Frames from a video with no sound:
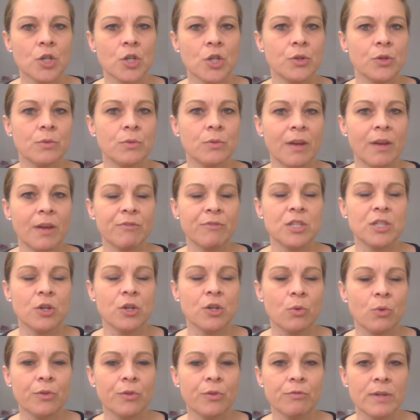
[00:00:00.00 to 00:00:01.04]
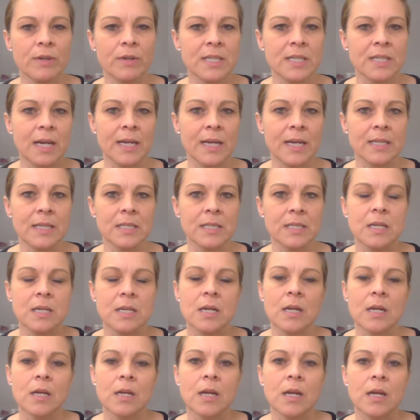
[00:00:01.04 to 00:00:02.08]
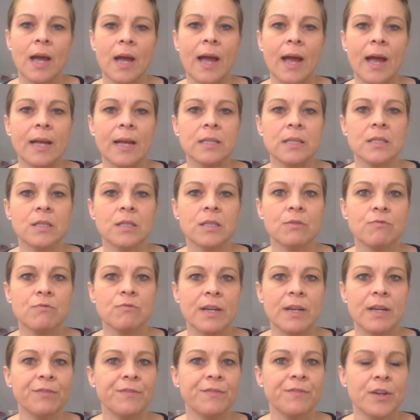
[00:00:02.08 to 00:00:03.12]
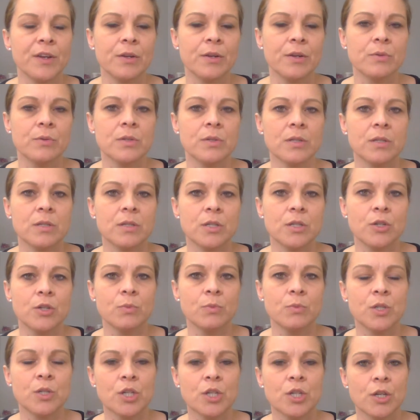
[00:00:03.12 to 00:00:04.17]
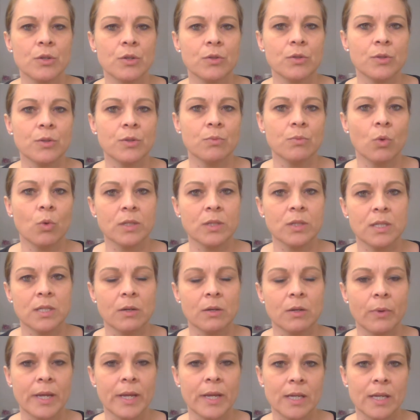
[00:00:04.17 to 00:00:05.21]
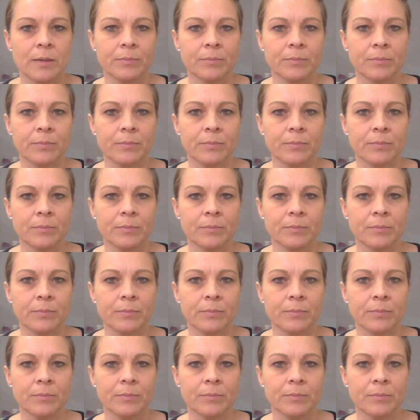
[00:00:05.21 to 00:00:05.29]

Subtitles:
every 2 or 3 days. And the red foods you would choose once in a week.